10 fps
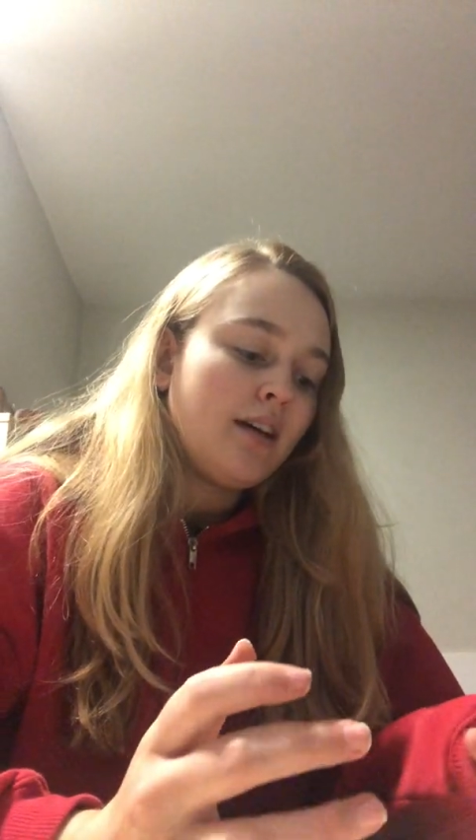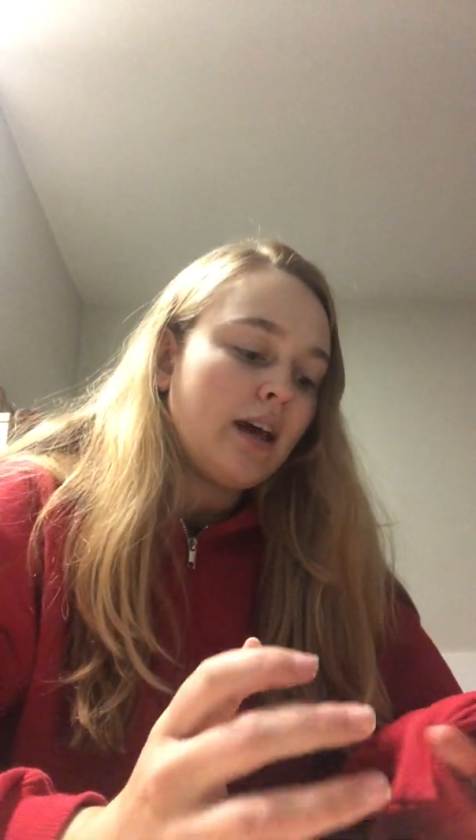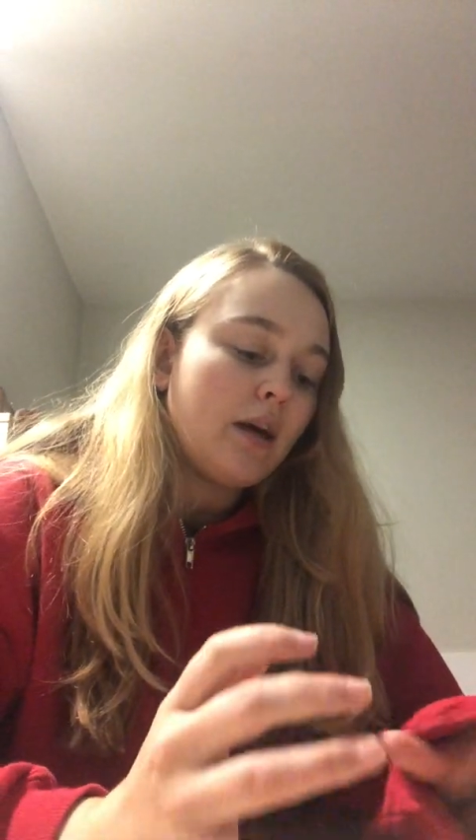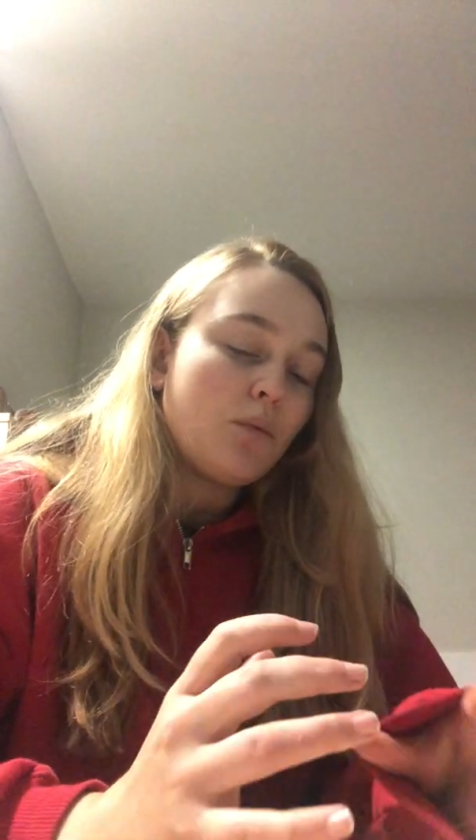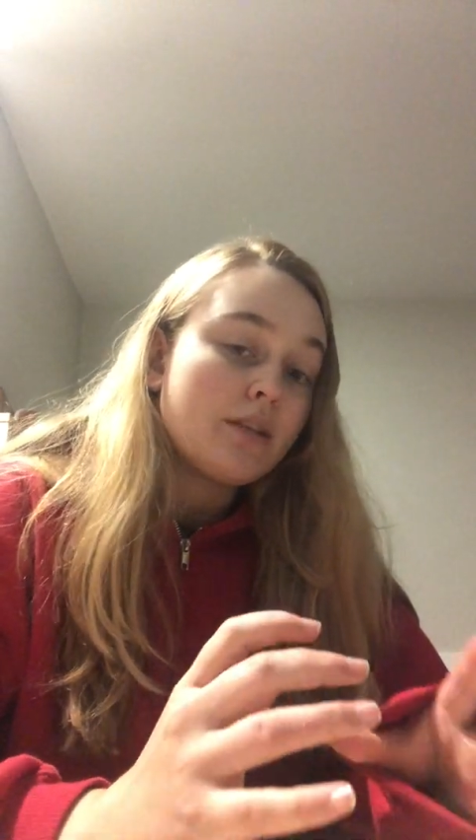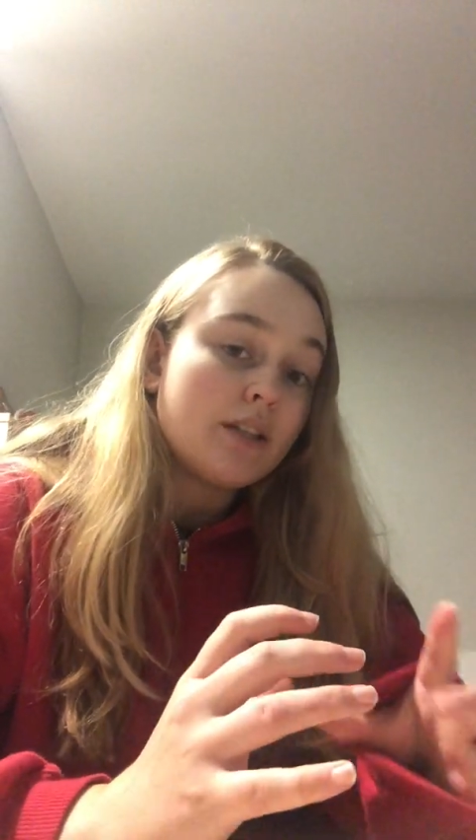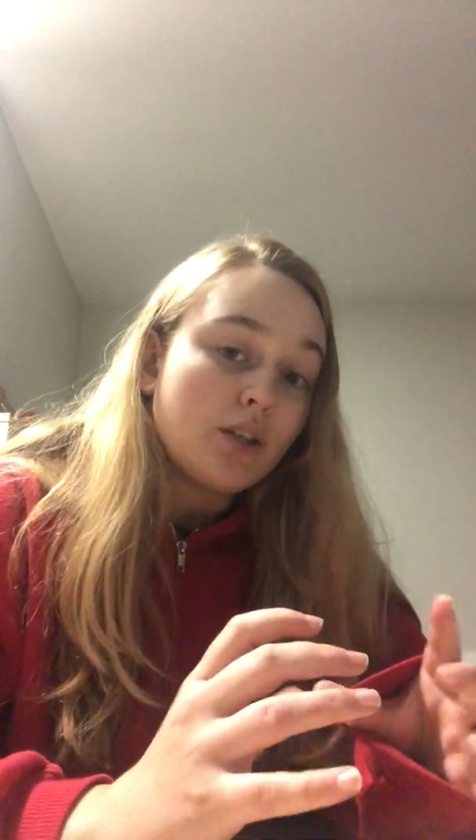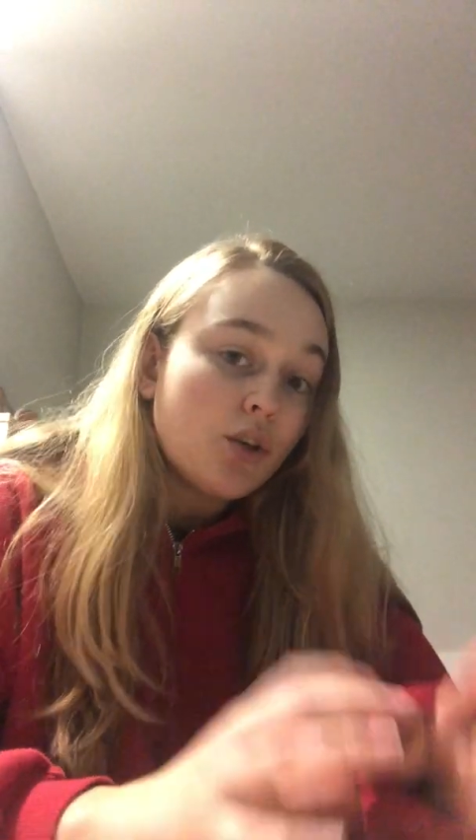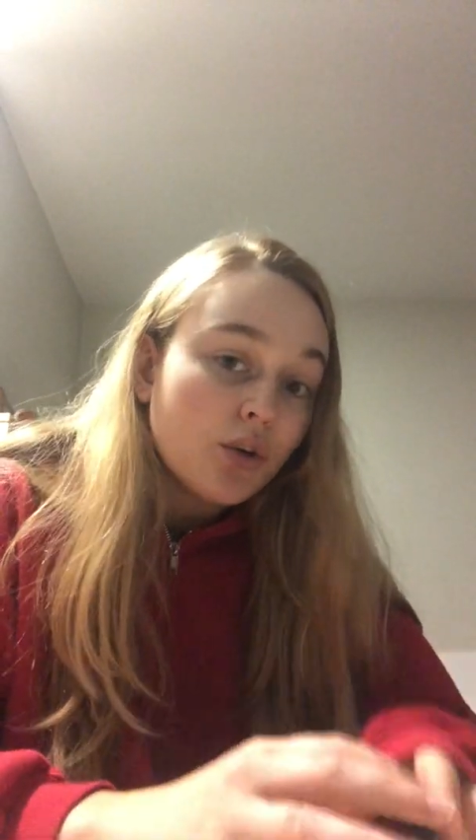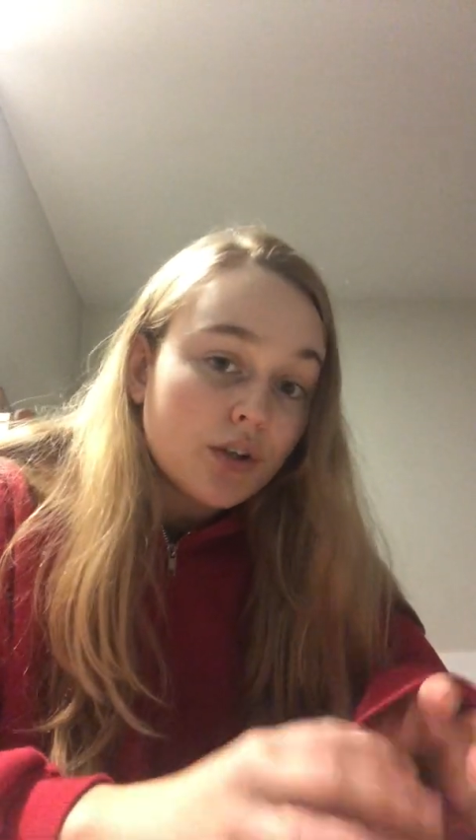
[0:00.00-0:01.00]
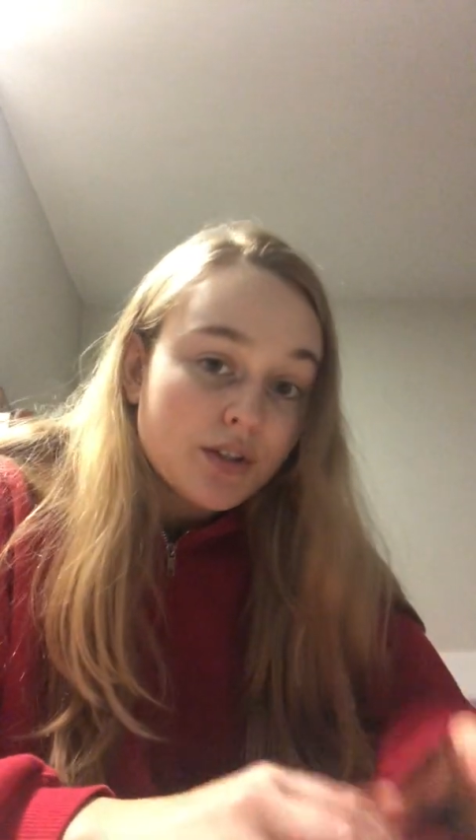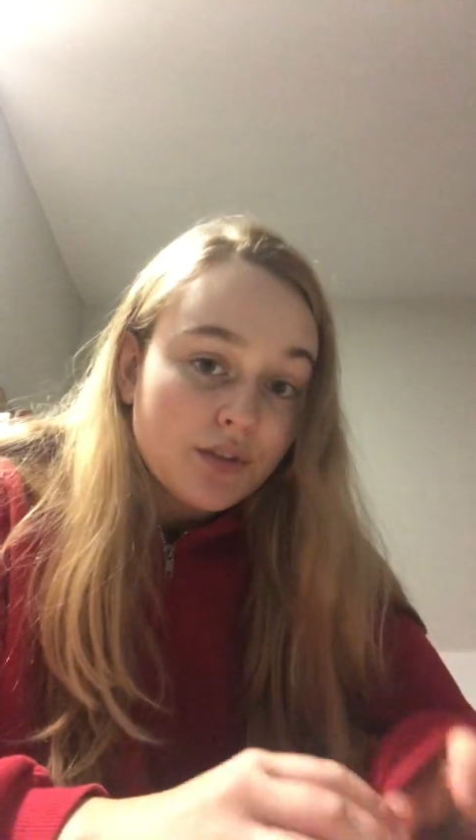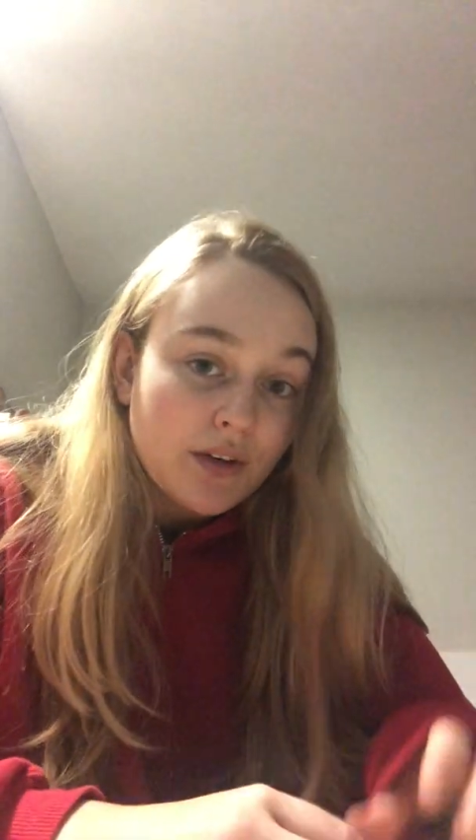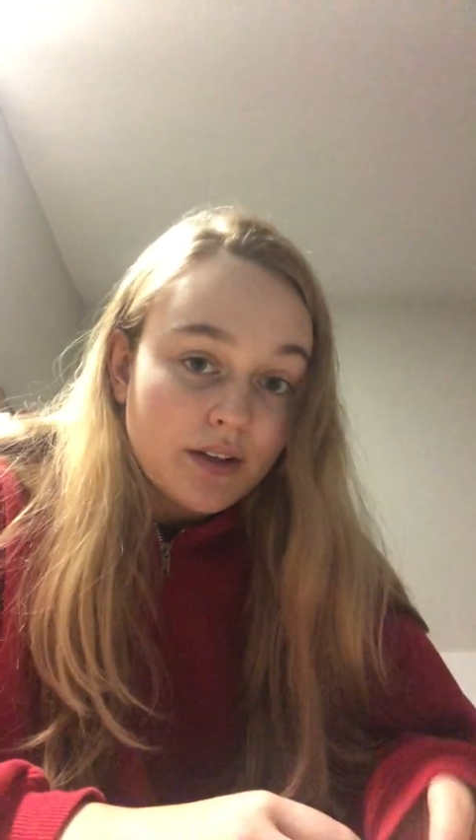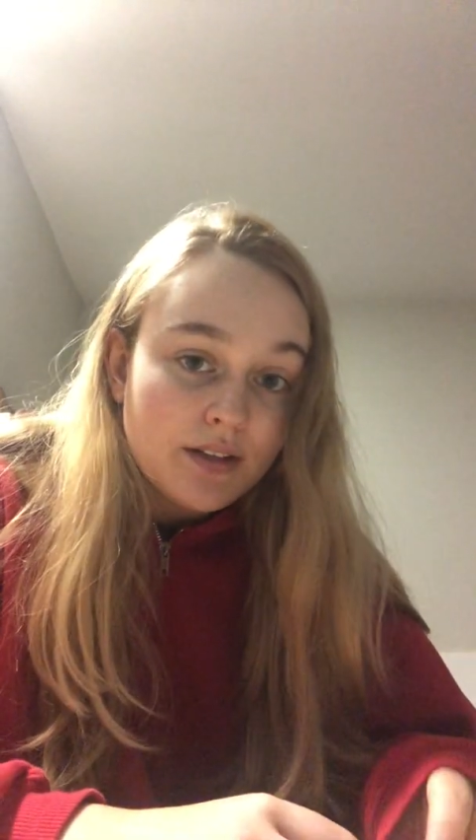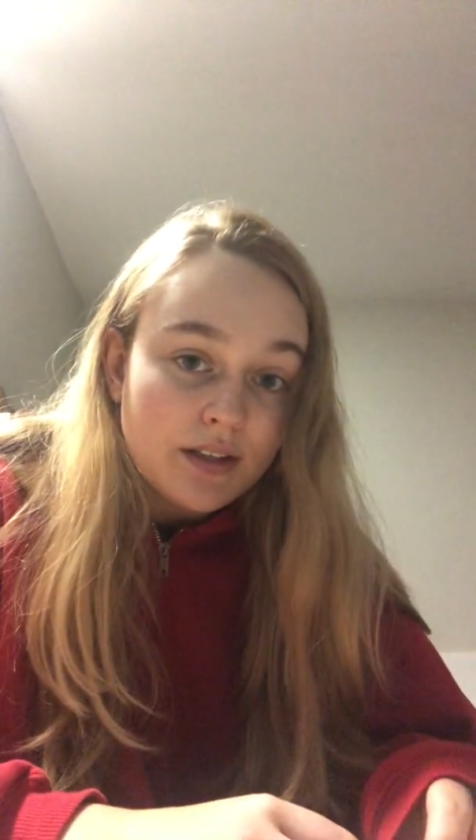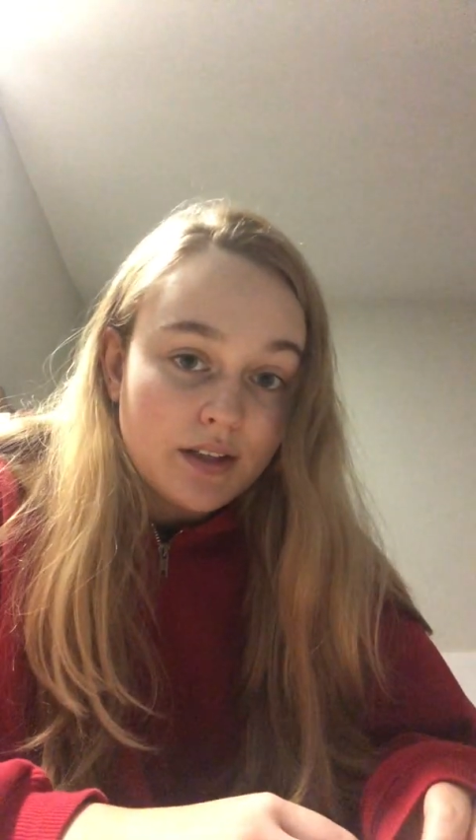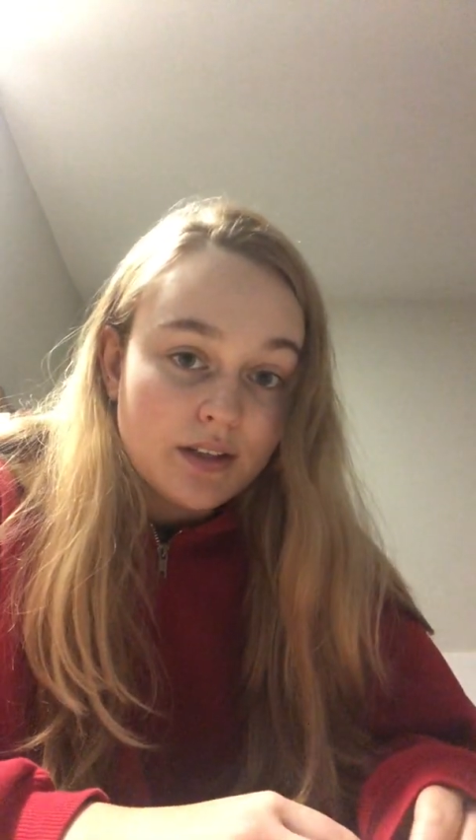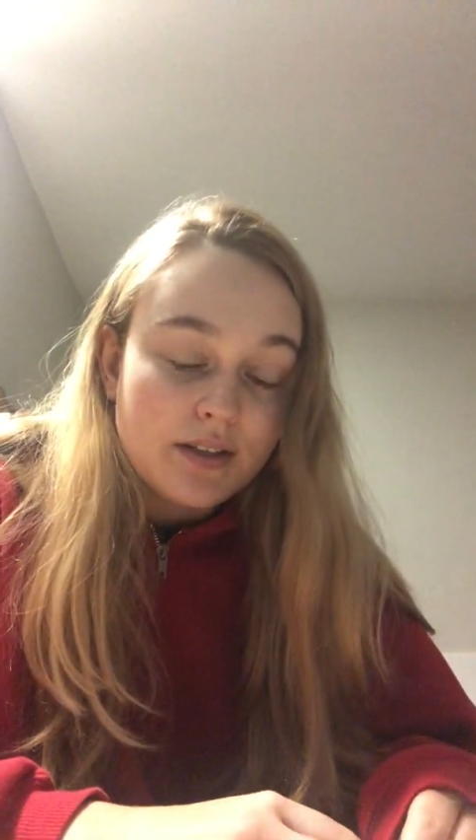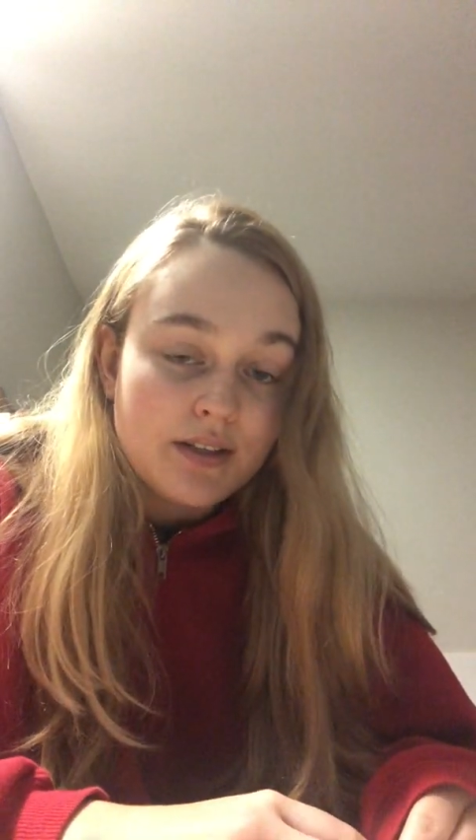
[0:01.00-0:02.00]
it wasn't your
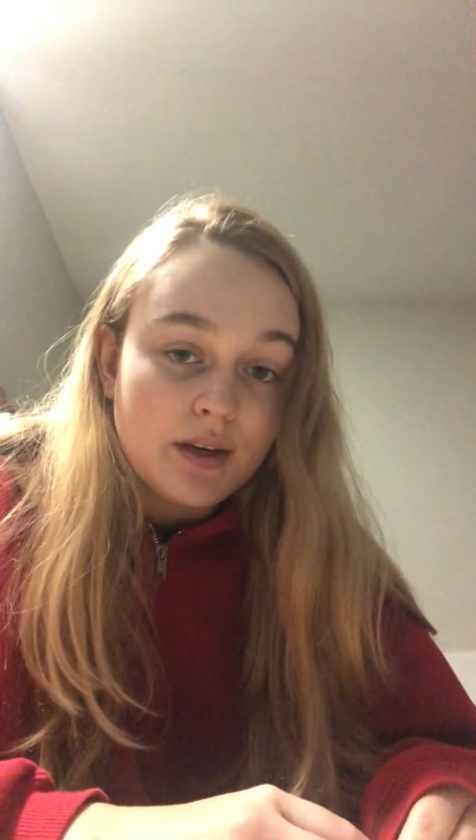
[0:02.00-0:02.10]
surroundings,